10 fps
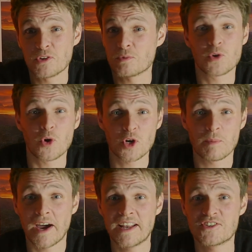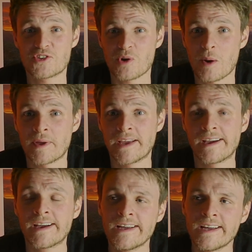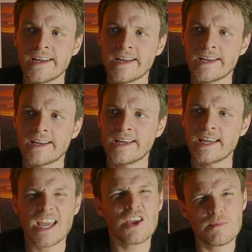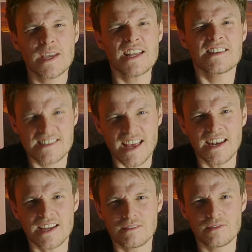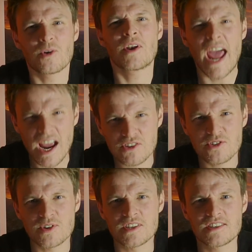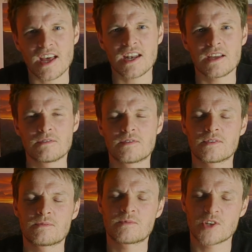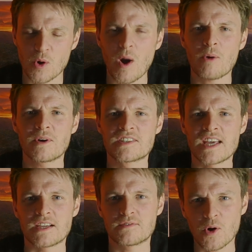because we're talking about Instagram here, it gave me an incentive, or an extra incentive, to go out and take